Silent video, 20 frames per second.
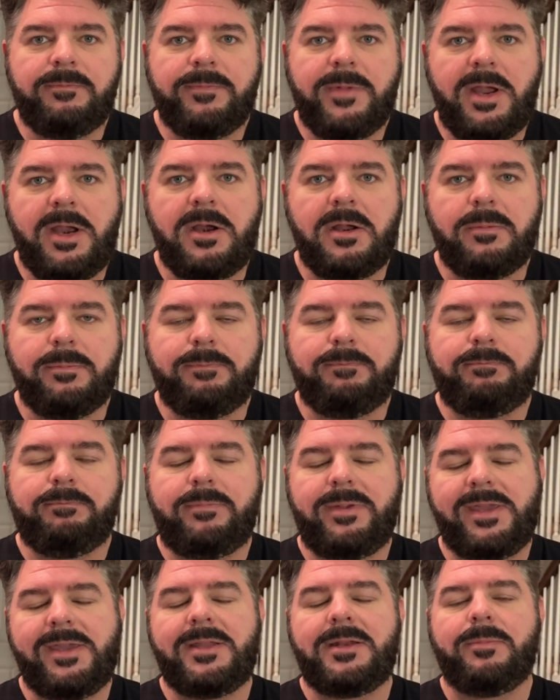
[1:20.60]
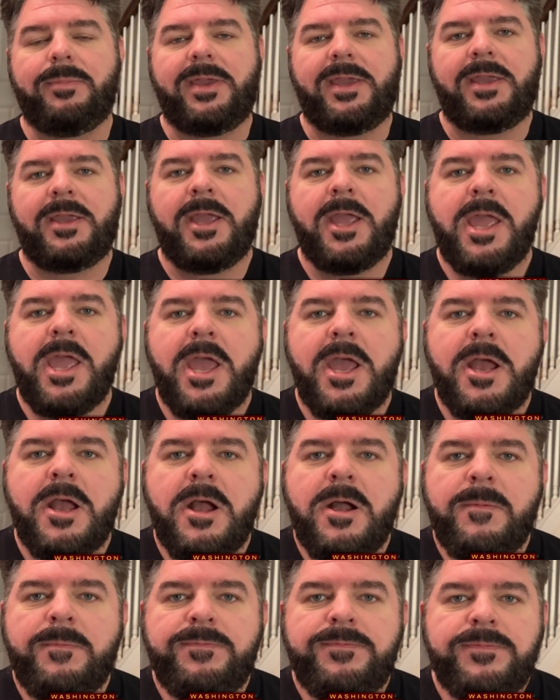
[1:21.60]
Eric Bieniemy.
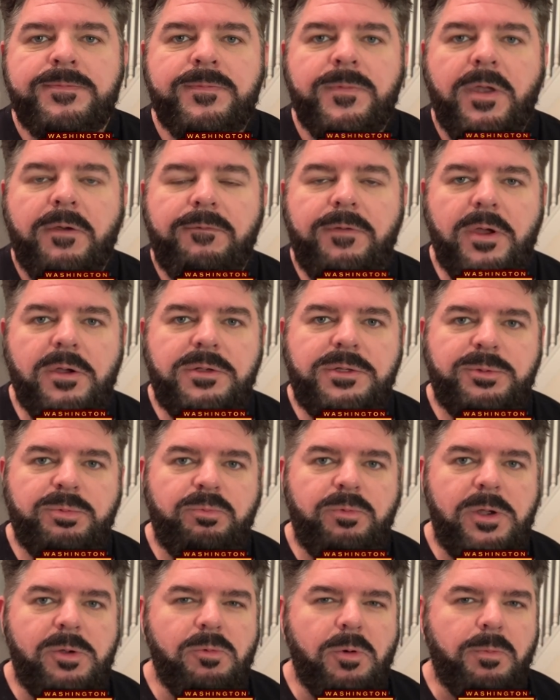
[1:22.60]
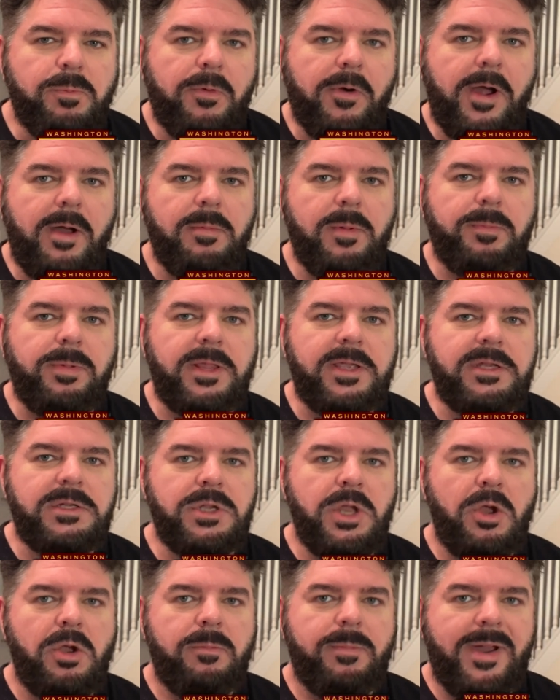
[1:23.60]
Folks, we will probably
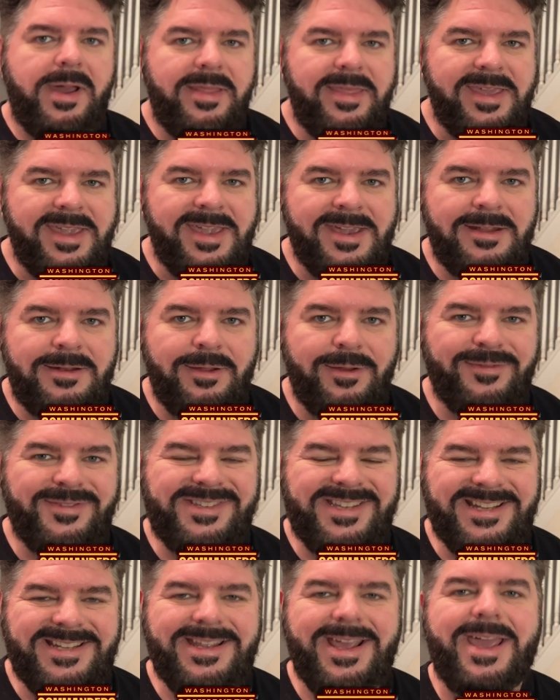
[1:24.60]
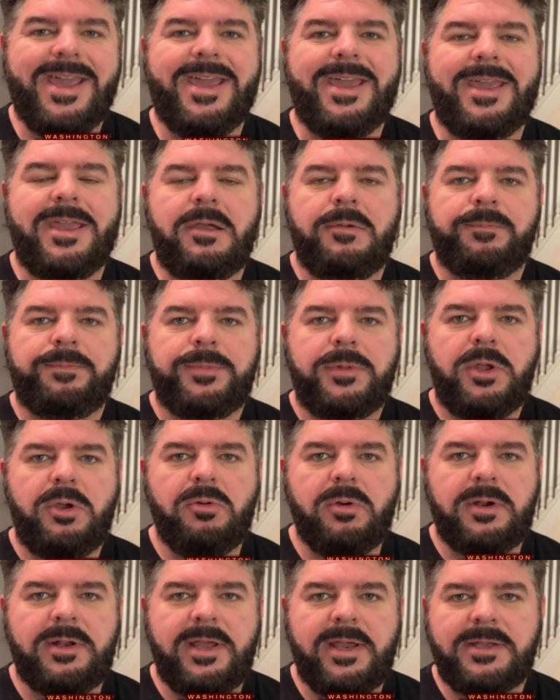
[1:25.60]
know by the end of today
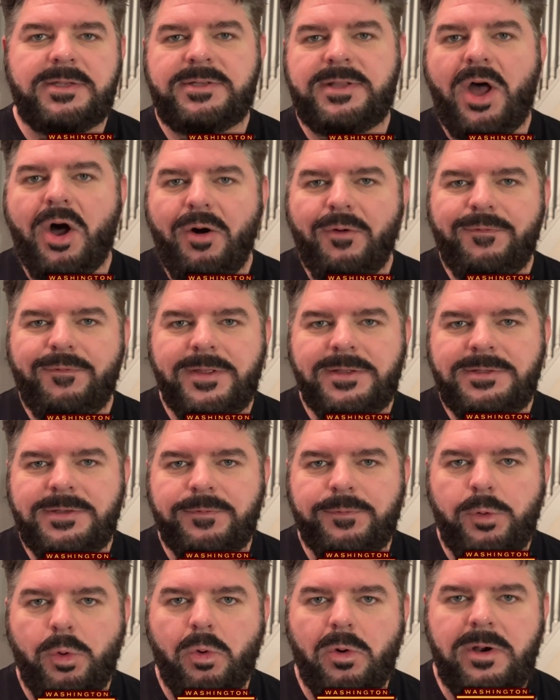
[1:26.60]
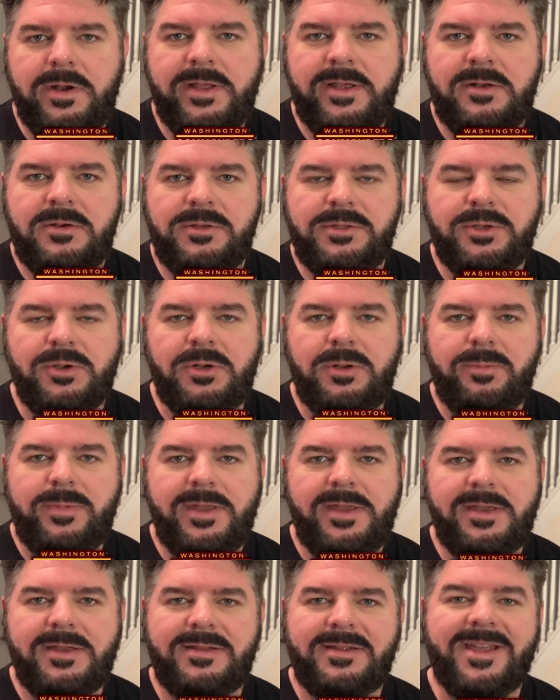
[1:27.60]
who our next offensive coordinator is going to
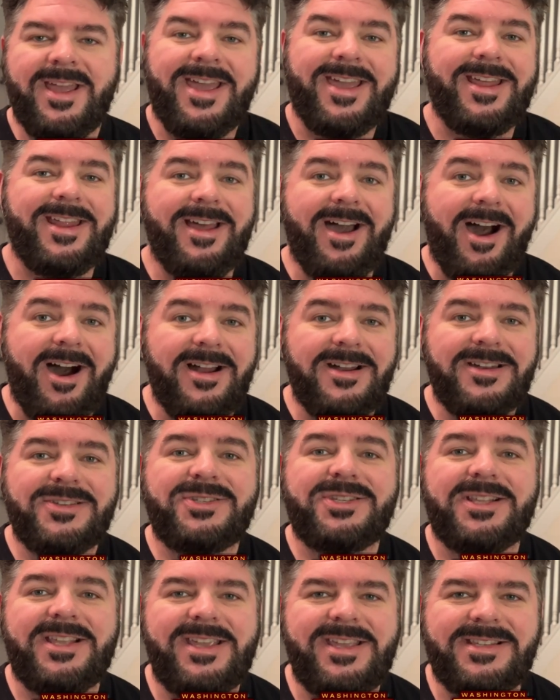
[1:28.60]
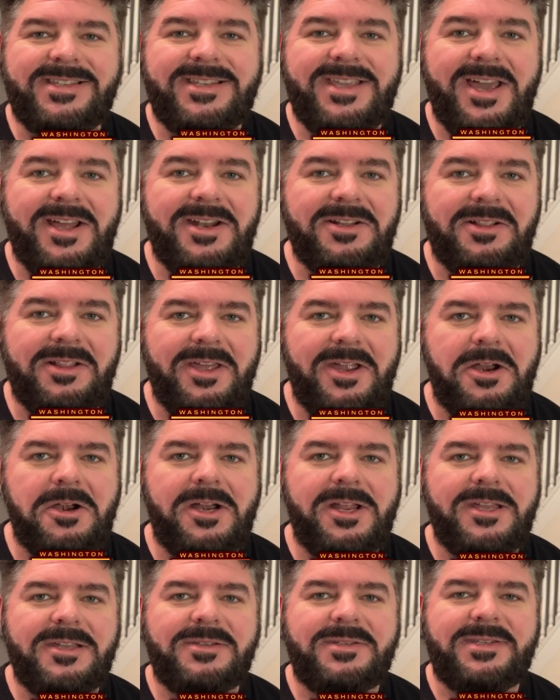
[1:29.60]
be. And honestly, it's kind of
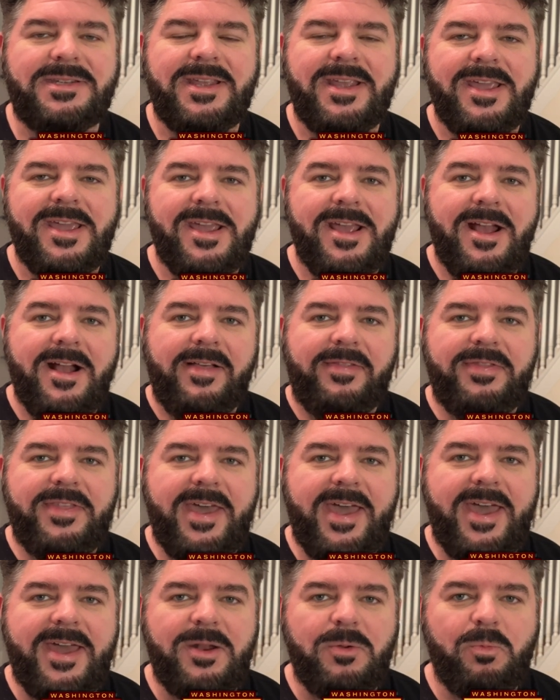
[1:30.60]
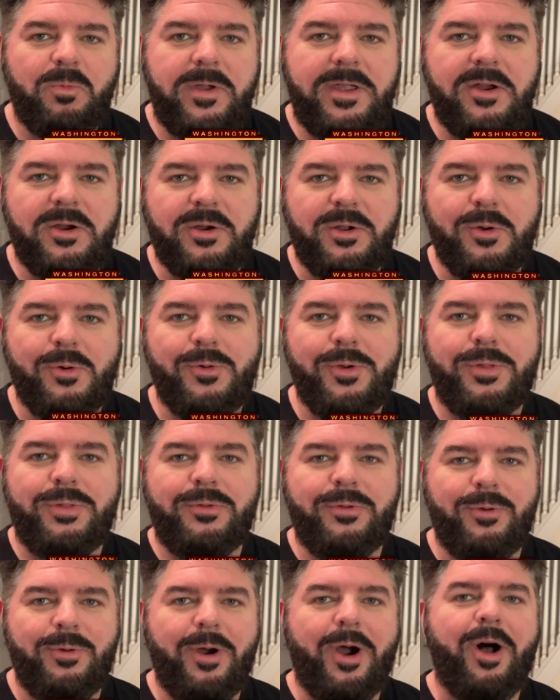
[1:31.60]
hilarious that we are going
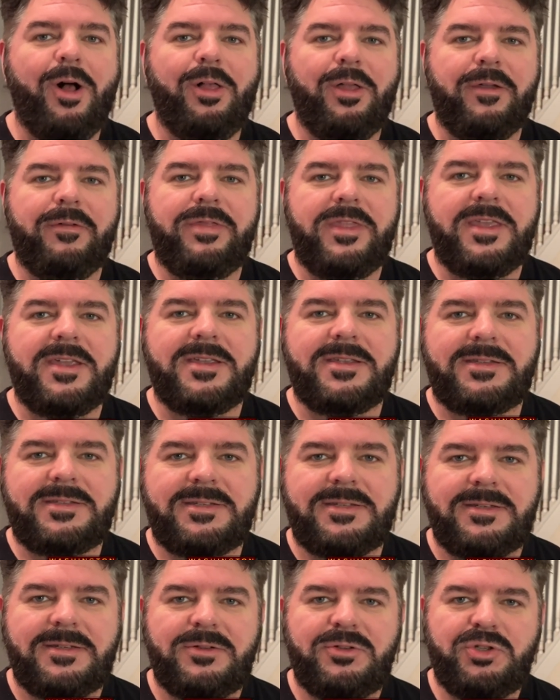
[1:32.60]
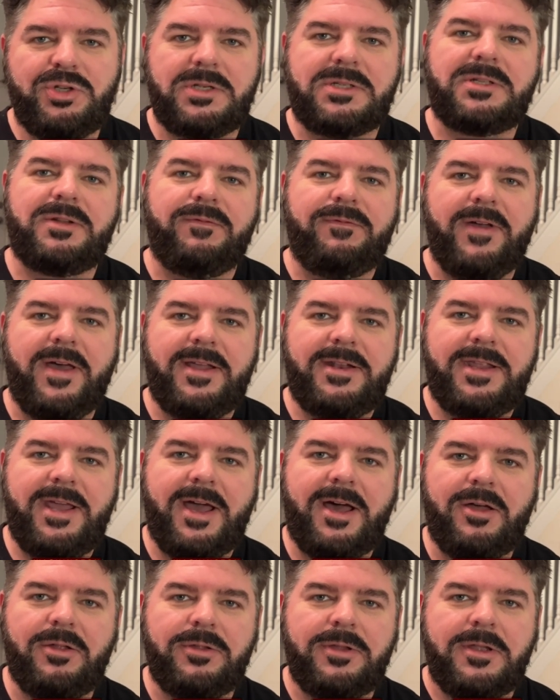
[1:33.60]
through all of this just to find
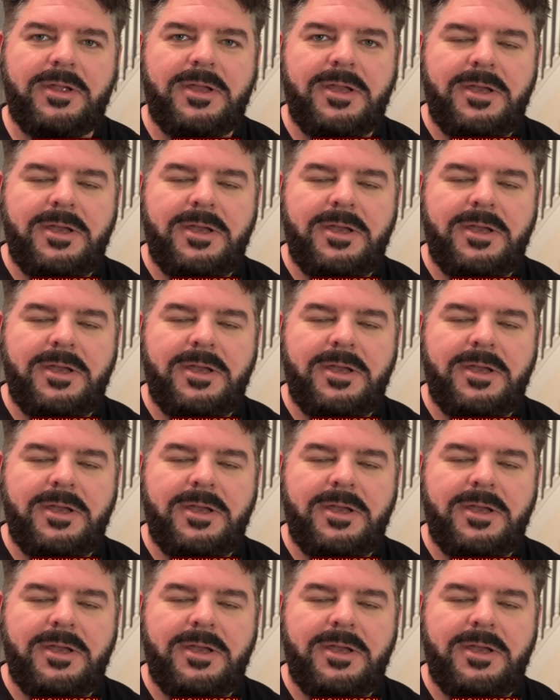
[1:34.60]
out